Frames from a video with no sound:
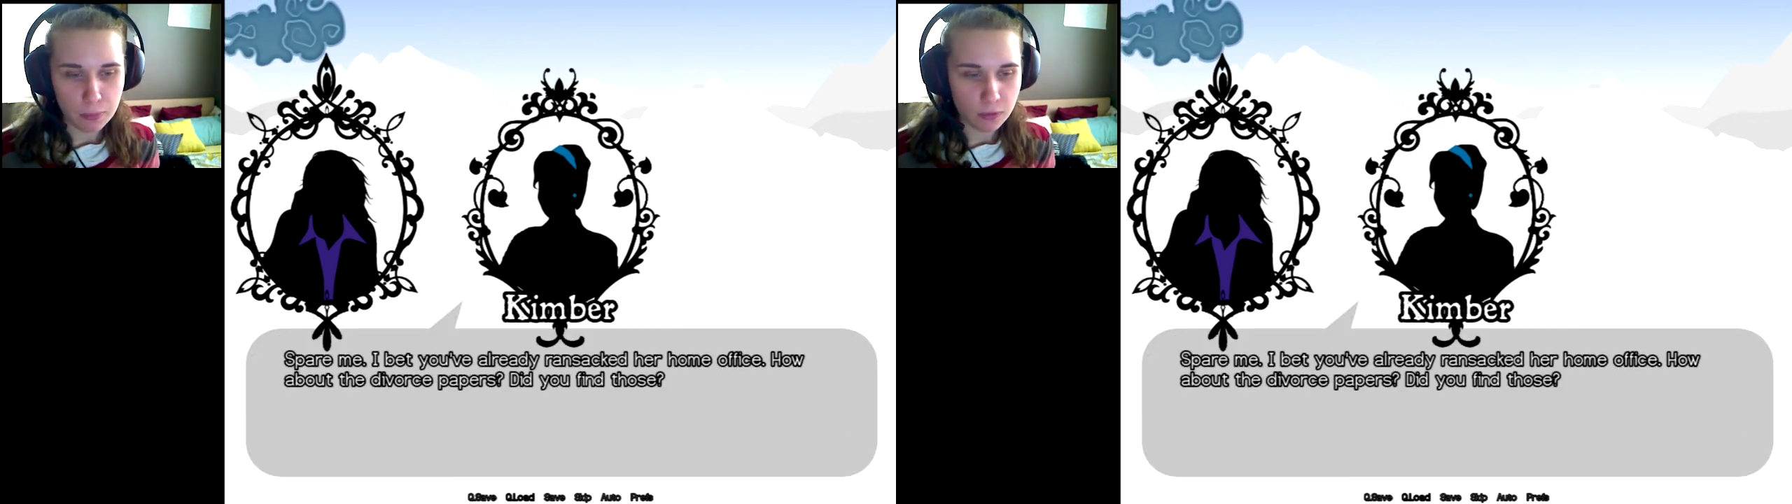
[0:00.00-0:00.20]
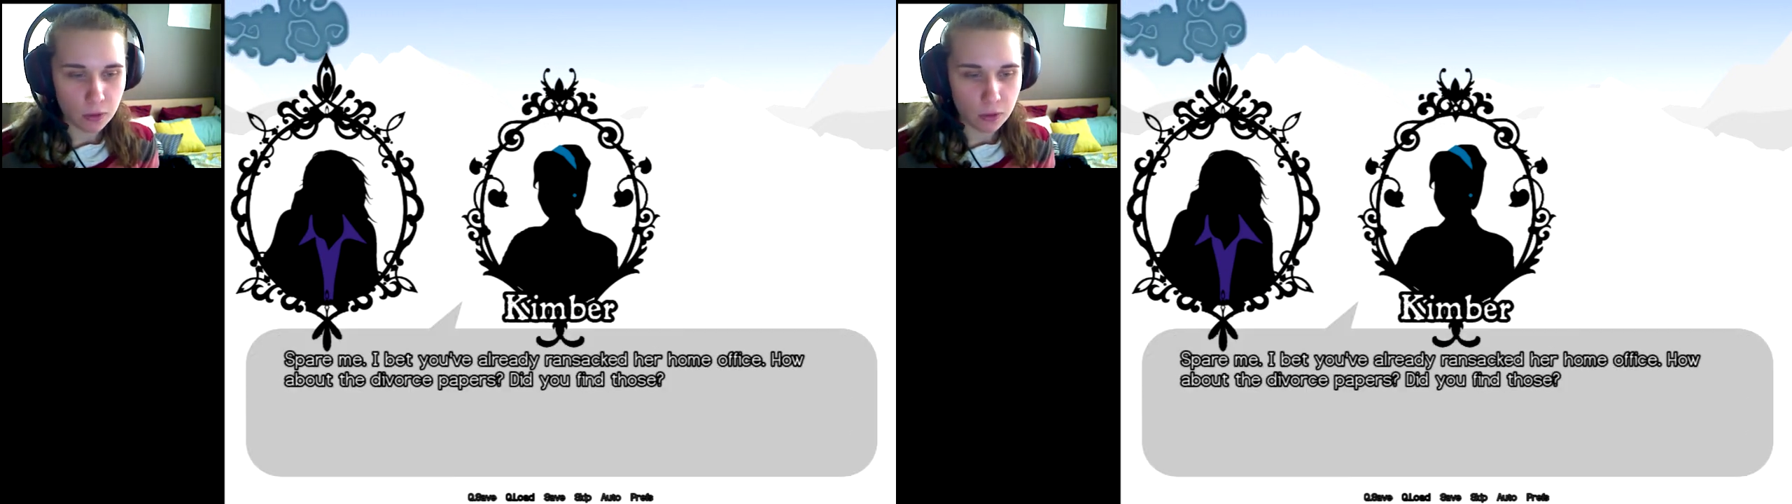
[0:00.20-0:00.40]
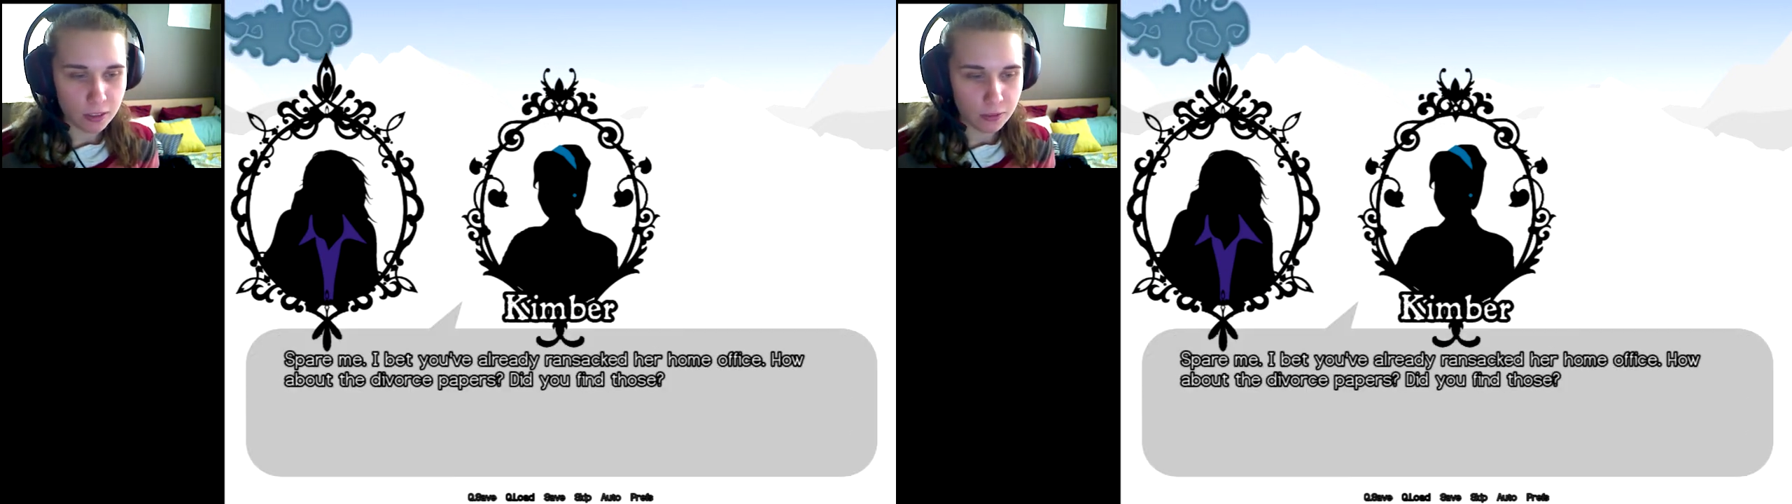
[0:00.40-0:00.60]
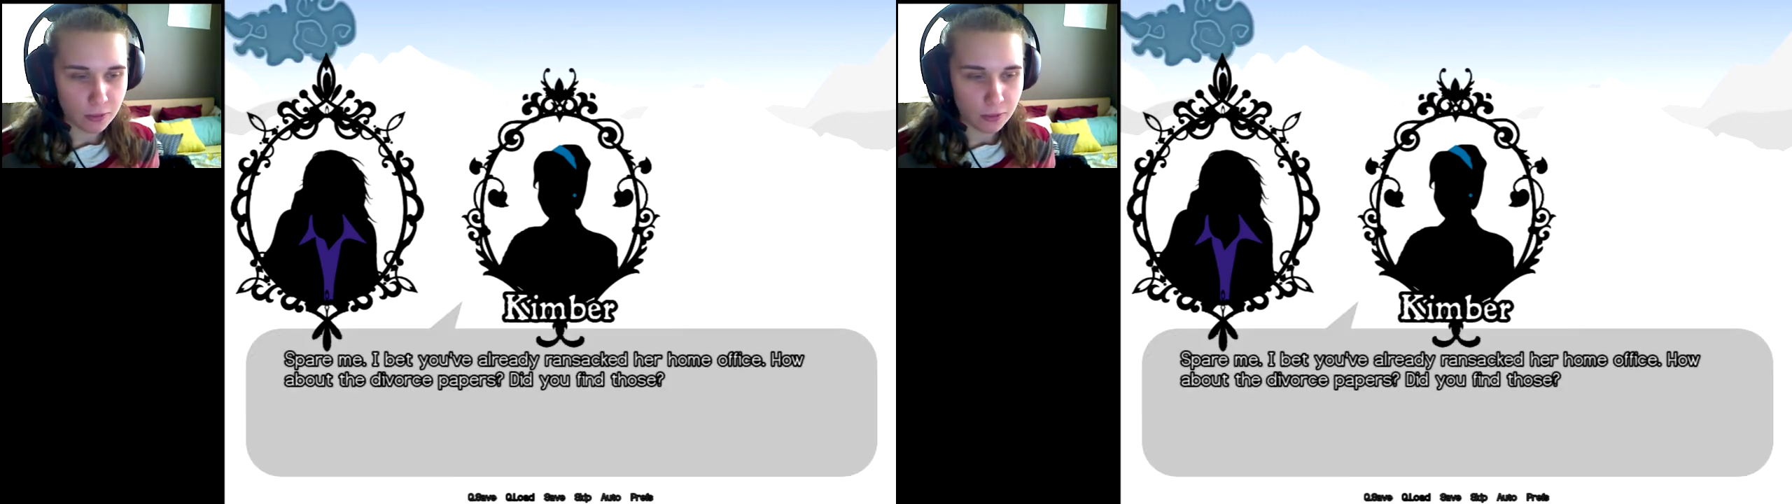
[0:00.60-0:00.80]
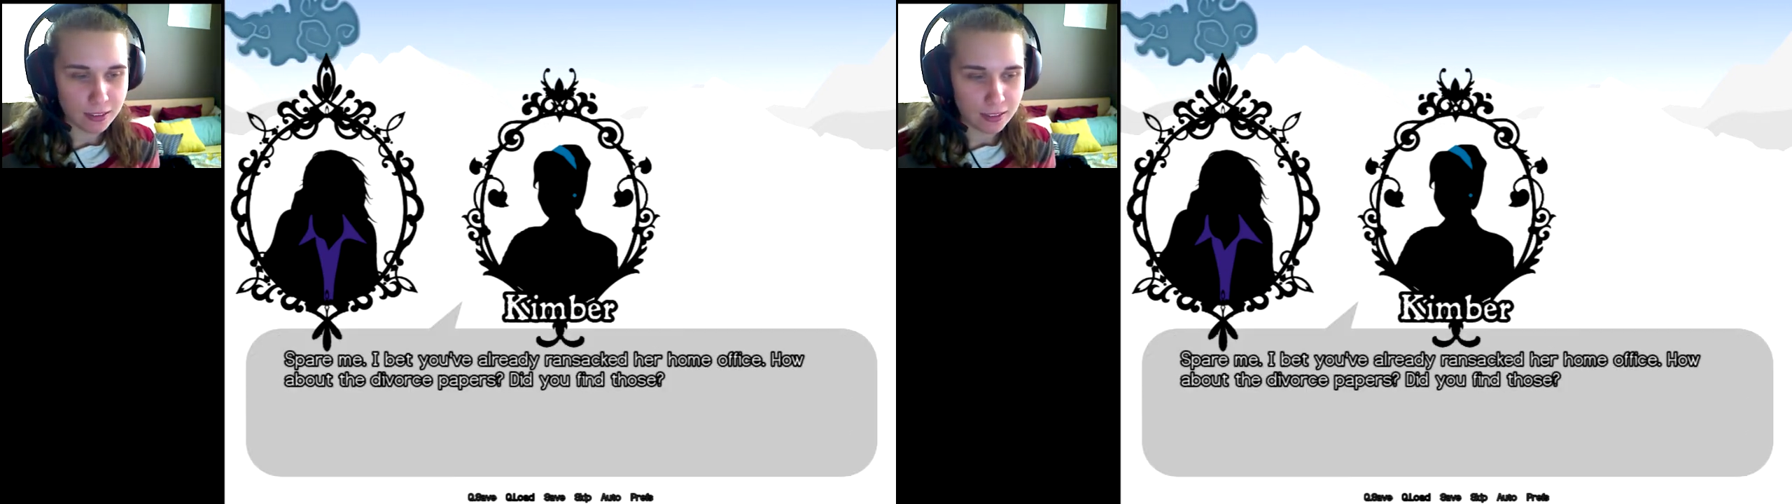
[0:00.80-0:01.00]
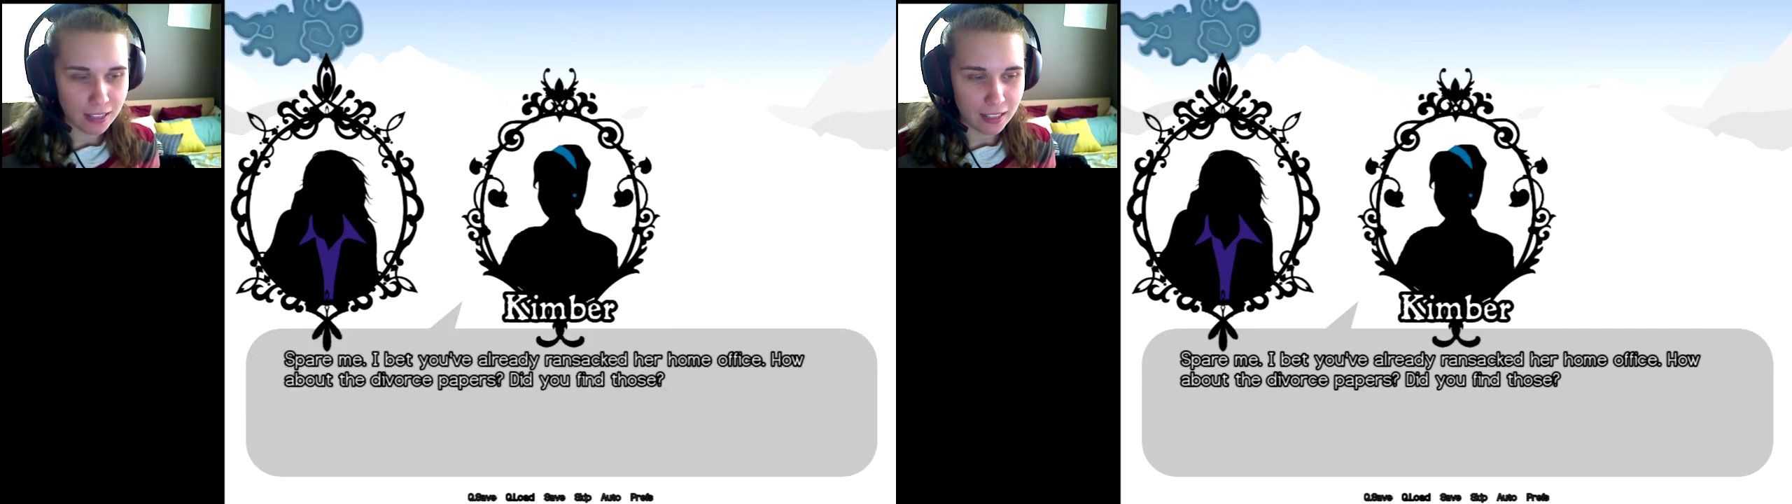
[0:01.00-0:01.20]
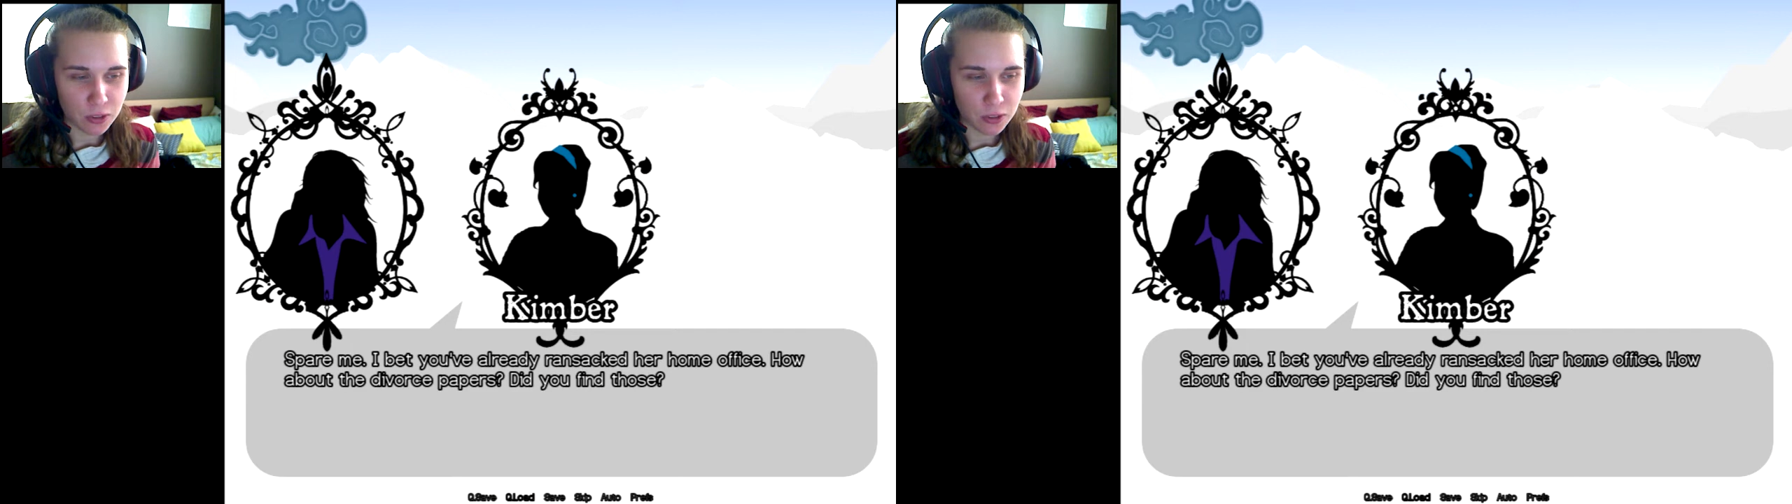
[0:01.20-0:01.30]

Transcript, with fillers: you've already ransacked